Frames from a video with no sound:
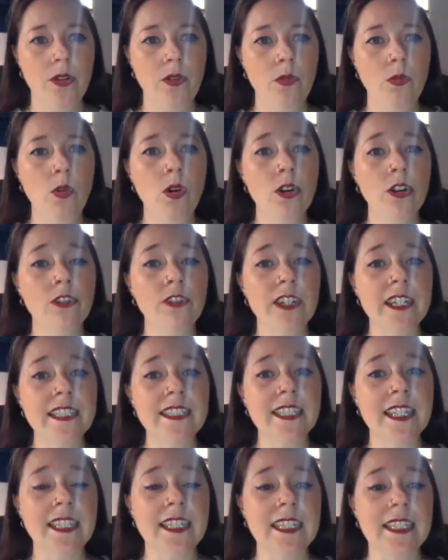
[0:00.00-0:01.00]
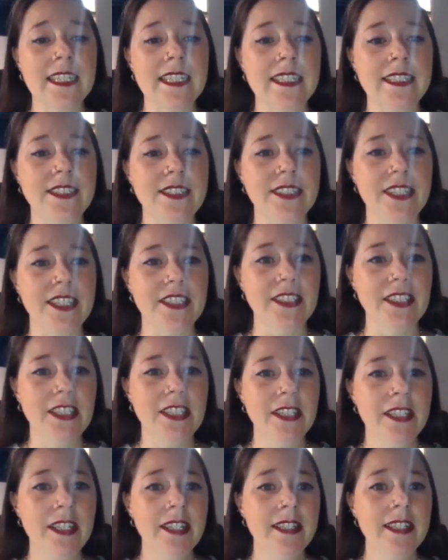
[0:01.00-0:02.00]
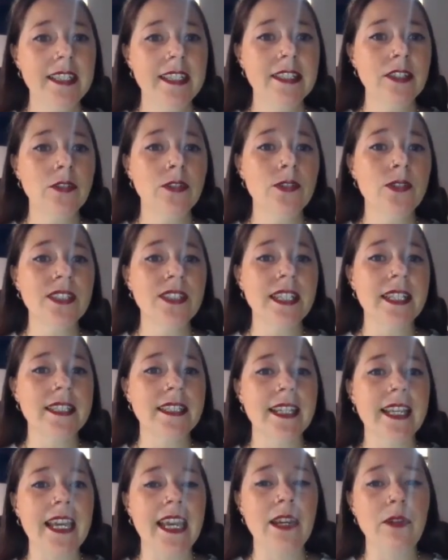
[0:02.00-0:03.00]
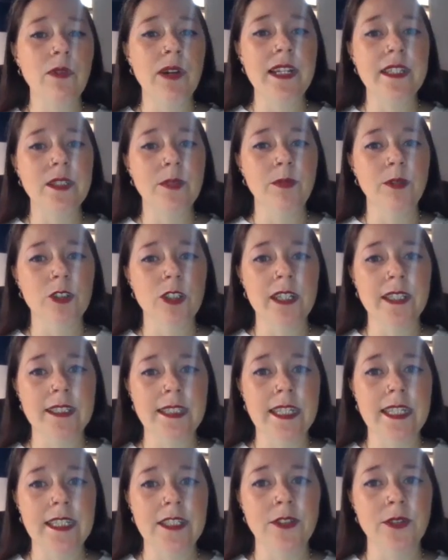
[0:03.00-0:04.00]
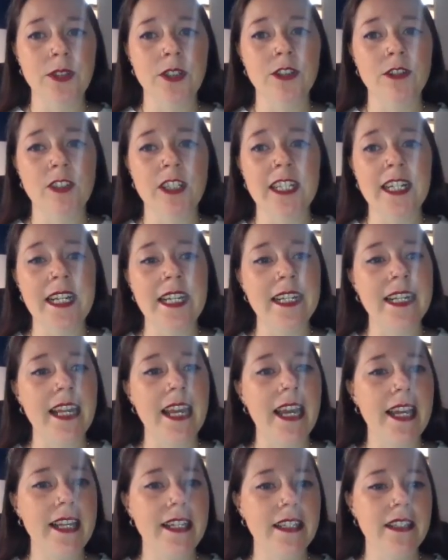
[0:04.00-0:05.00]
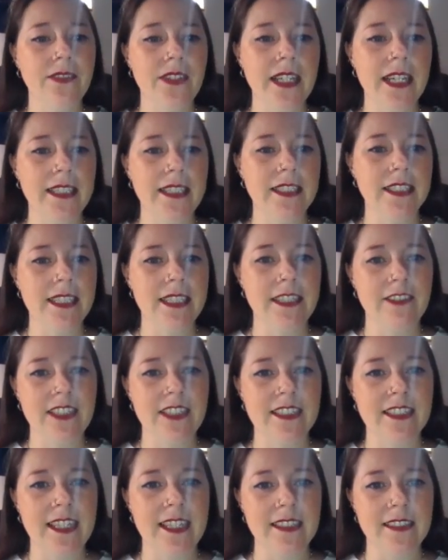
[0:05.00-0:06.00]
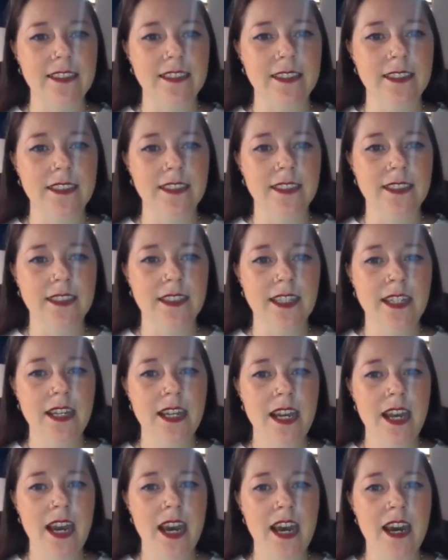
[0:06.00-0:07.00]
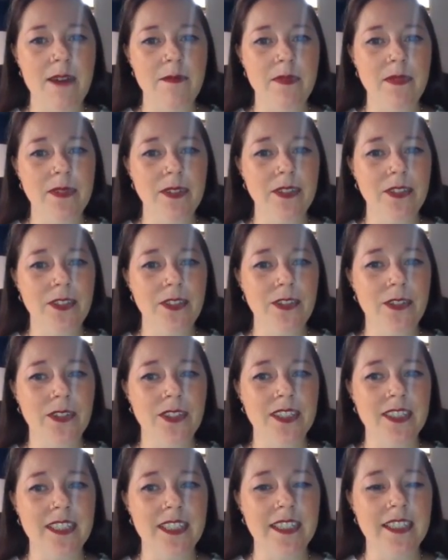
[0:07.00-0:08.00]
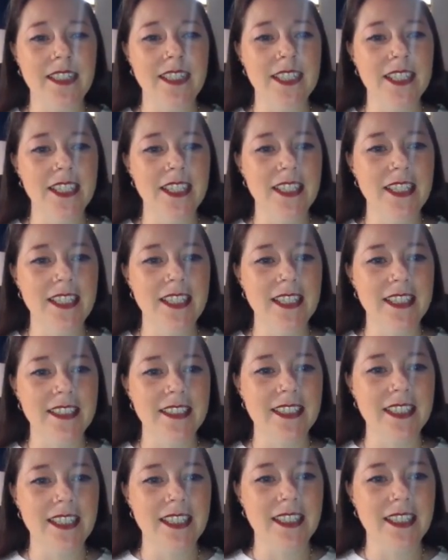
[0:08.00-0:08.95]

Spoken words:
What careers can it lead to? This course is a gateway to progress into a career in any of the engineering sectors. You can see the list